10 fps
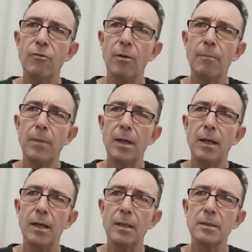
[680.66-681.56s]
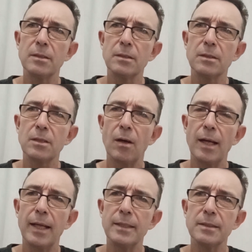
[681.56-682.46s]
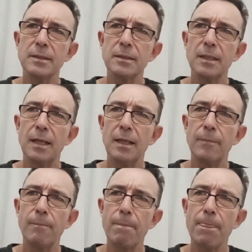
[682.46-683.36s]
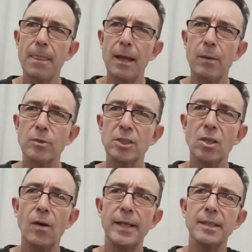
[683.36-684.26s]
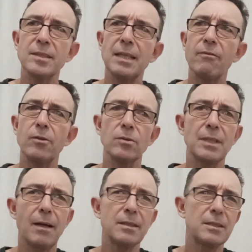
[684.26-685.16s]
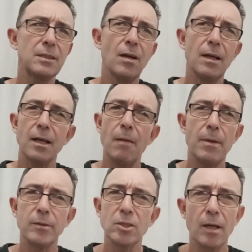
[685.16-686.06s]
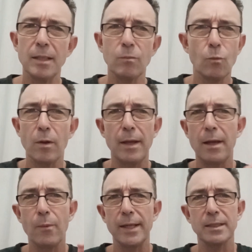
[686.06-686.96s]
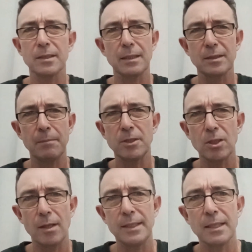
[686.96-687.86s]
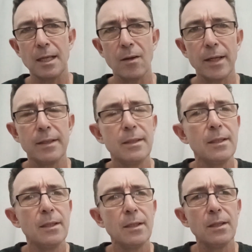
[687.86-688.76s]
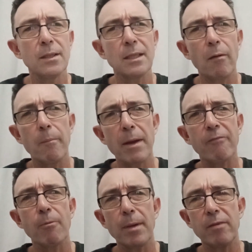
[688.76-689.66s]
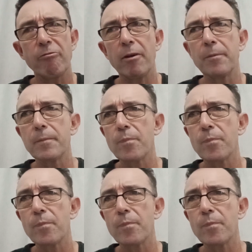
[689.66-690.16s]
Thailand. It was China Southern or something. I can't remember. It was China what Airways, some Chinese airline, going back from Heathrow.